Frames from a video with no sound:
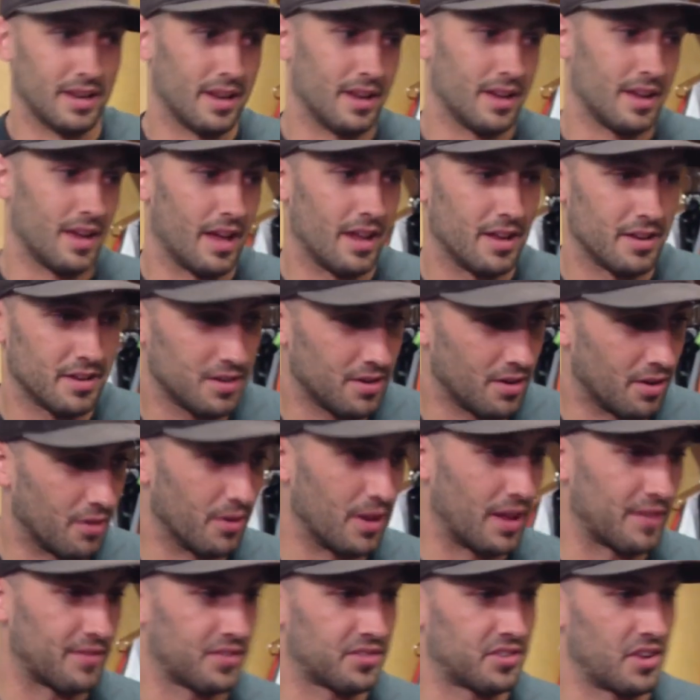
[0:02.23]
I mean, yeah, you don't
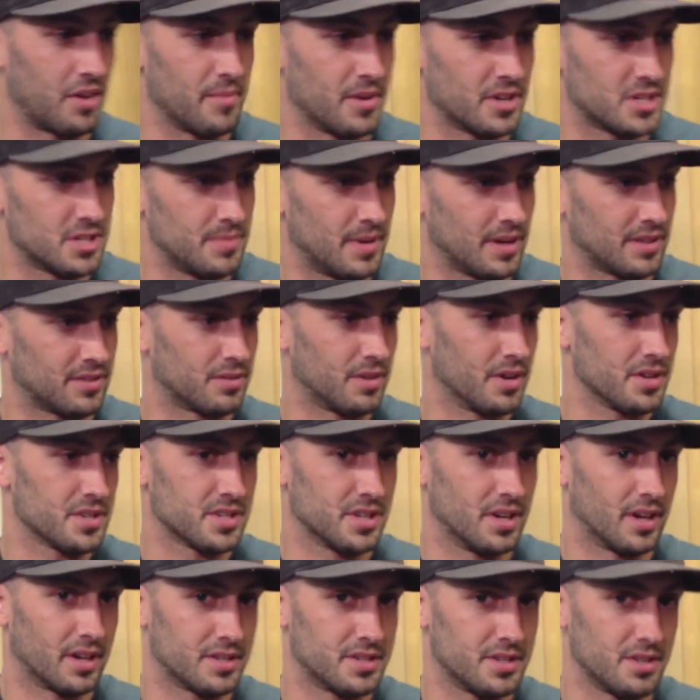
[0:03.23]
really have to say much about Terrell
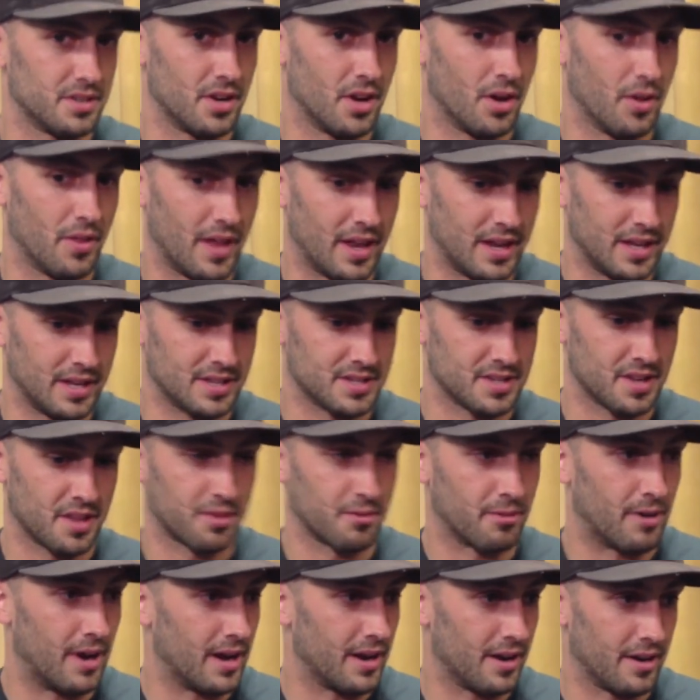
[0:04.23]
Suggs. You know that he's a
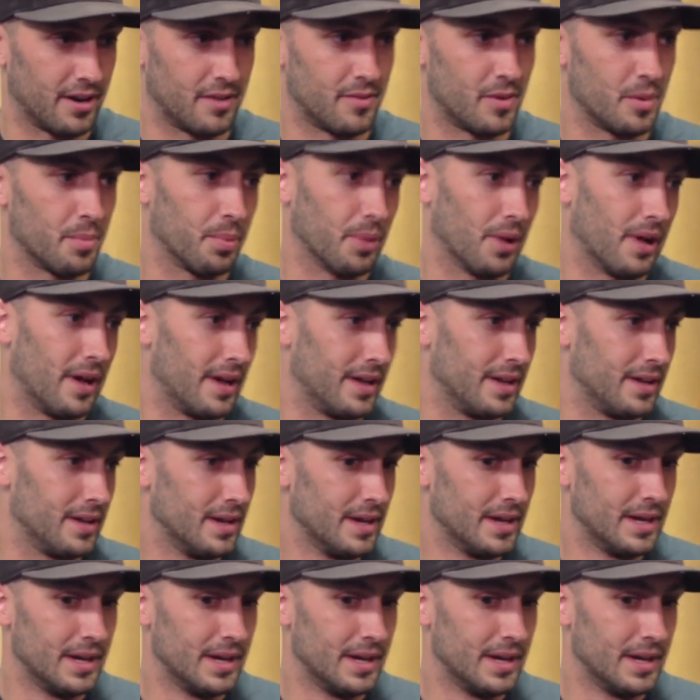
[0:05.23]
threat on every play.